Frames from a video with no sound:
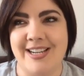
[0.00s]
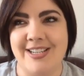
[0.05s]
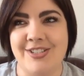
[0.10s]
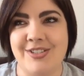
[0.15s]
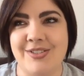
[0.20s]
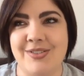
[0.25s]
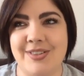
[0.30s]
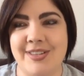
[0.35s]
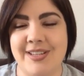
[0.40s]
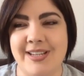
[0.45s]

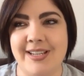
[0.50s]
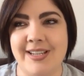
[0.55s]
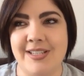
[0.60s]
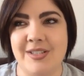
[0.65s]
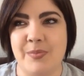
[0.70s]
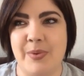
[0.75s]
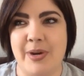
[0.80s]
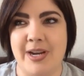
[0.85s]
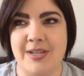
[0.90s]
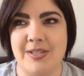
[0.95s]
do think
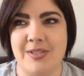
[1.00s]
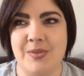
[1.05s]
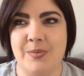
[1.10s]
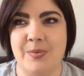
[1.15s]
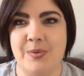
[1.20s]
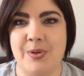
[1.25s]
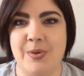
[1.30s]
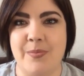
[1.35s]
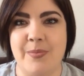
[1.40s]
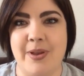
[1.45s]
it's
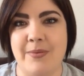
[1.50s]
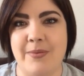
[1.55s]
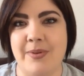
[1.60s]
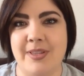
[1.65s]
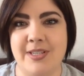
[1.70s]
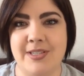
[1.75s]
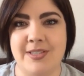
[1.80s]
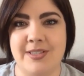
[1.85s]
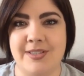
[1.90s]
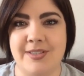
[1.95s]
possible, and maybe
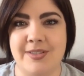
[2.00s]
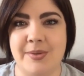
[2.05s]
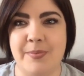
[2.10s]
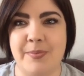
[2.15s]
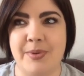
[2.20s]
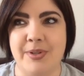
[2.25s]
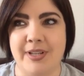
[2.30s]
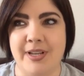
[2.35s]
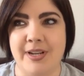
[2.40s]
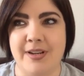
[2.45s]
this is the
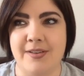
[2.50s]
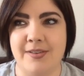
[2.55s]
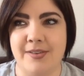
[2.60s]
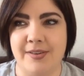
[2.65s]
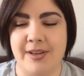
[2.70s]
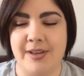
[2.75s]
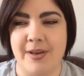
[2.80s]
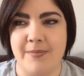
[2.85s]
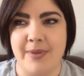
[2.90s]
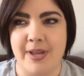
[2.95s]
millennial
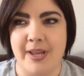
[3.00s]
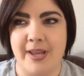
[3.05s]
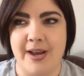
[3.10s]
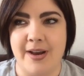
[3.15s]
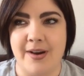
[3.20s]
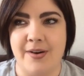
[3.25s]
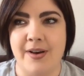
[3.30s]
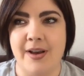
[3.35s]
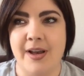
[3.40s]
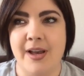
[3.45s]
coming
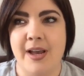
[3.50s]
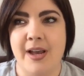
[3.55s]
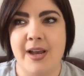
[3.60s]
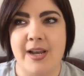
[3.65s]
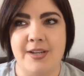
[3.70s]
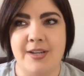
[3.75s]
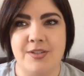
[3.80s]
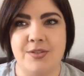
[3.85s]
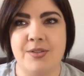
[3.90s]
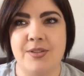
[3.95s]
out,
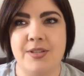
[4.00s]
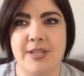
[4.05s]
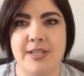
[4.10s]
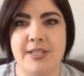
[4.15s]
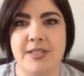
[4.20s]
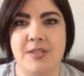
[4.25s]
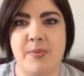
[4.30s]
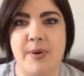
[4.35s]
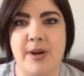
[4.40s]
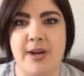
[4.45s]
I do think
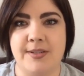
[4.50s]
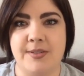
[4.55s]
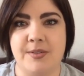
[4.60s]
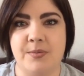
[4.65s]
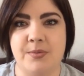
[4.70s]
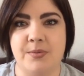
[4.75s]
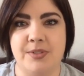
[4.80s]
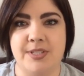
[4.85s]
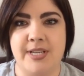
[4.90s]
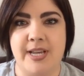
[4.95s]
it's
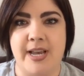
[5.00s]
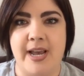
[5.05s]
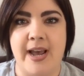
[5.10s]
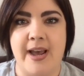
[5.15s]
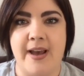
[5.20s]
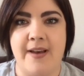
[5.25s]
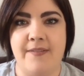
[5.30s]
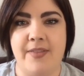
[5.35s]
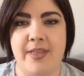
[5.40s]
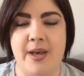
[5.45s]
possible to
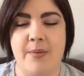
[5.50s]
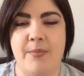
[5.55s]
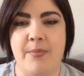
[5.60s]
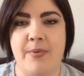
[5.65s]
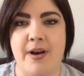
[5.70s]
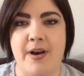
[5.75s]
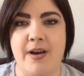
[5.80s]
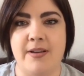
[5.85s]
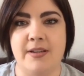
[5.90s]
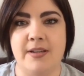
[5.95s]
have that
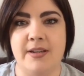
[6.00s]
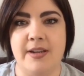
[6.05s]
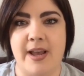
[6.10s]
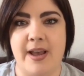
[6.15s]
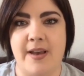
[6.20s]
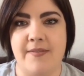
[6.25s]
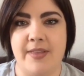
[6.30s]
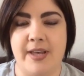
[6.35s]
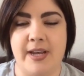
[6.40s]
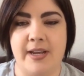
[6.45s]
bond and
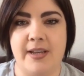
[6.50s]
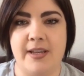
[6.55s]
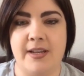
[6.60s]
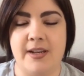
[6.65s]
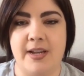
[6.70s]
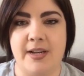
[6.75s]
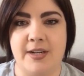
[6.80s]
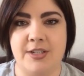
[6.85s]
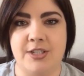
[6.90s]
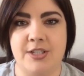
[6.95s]
have that
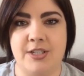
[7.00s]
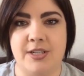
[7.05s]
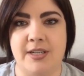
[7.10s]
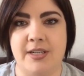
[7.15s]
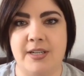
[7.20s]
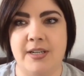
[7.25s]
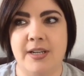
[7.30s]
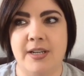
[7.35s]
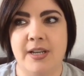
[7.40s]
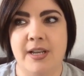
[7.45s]

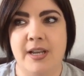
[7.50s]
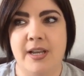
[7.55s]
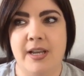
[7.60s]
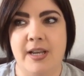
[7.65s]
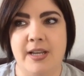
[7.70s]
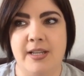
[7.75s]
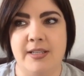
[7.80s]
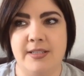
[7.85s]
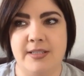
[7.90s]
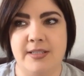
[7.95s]
connection
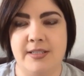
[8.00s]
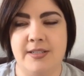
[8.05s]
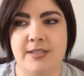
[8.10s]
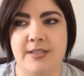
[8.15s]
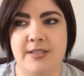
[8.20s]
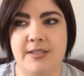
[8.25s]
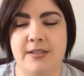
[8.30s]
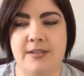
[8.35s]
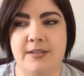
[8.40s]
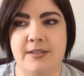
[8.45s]
and
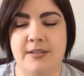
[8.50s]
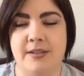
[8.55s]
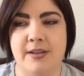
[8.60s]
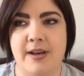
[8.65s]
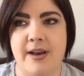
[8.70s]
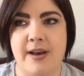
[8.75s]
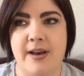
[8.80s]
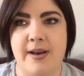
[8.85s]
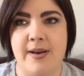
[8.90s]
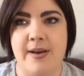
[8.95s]
still
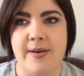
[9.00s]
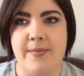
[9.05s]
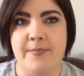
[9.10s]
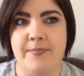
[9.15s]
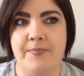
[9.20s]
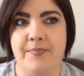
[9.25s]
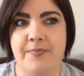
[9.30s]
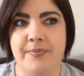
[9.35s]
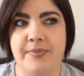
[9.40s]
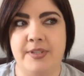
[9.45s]

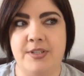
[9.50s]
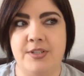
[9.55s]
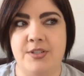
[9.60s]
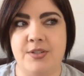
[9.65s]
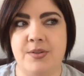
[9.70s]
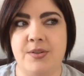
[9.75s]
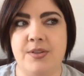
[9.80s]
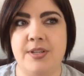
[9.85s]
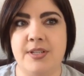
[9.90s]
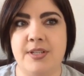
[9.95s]

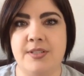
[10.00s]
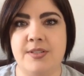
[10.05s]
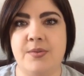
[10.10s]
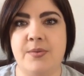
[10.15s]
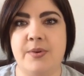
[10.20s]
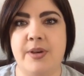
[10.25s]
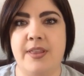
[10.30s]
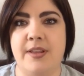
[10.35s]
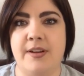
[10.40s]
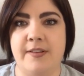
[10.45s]
do things the
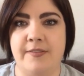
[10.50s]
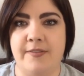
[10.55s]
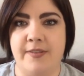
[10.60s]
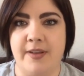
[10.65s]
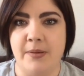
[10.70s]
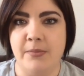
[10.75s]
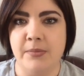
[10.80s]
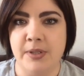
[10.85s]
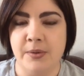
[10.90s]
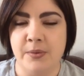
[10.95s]
way that a
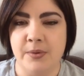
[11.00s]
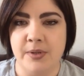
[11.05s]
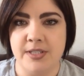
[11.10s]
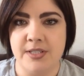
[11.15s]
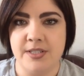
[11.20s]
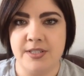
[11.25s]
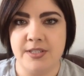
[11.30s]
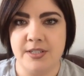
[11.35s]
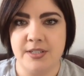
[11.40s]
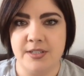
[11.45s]
family
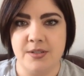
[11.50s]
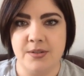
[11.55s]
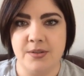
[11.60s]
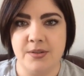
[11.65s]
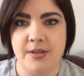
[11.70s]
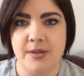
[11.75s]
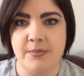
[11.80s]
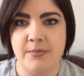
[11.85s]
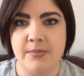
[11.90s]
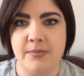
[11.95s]
wants to do
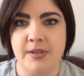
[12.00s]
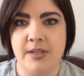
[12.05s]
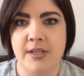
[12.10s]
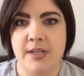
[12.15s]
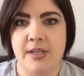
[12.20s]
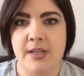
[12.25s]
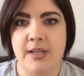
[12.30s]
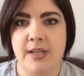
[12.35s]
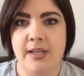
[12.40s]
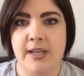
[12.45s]
them,
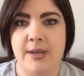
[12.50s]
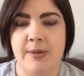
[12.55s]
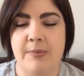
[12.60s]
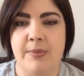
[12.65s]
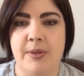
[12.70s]
keep them